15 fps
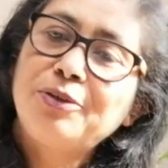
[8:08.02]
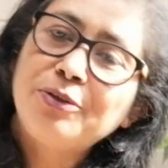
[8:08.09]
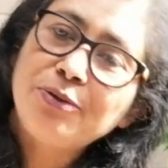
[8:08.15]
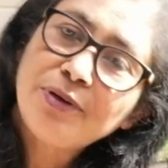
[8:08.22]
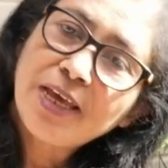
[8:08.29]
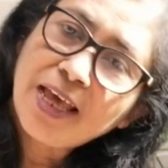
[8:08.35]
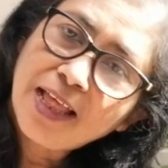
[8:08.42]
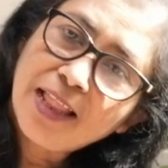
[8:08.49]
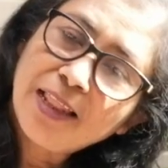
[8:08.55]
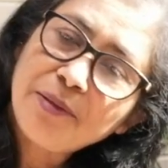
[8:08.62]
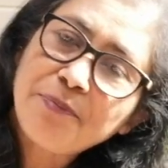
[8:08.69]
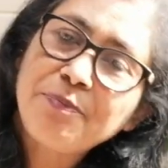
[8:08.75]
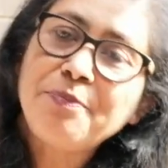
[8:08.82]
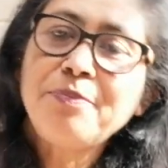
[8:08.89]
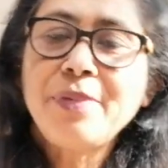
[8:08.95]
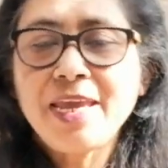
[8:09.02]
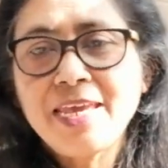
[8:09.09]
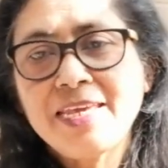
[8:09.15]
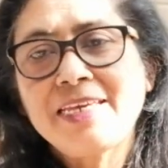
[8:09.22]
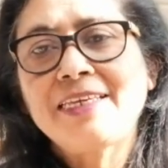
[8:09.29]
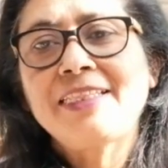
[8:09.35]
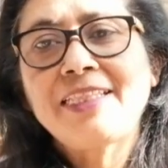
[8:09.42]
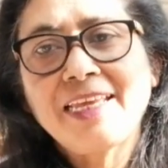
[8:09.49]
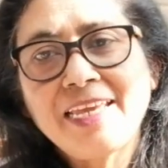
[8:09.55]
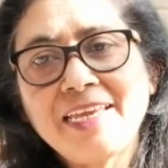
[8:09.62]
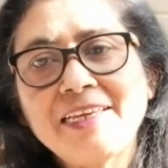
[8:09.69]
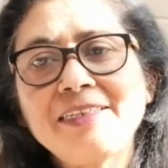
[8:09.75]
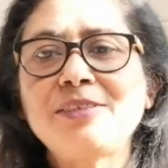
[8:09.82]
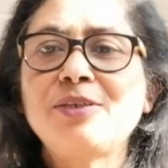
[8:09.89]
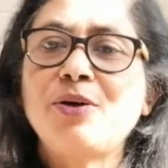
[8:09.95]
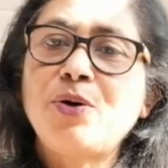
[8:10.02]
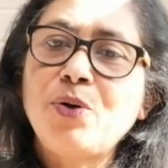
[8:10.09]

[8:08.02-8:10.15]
To help make things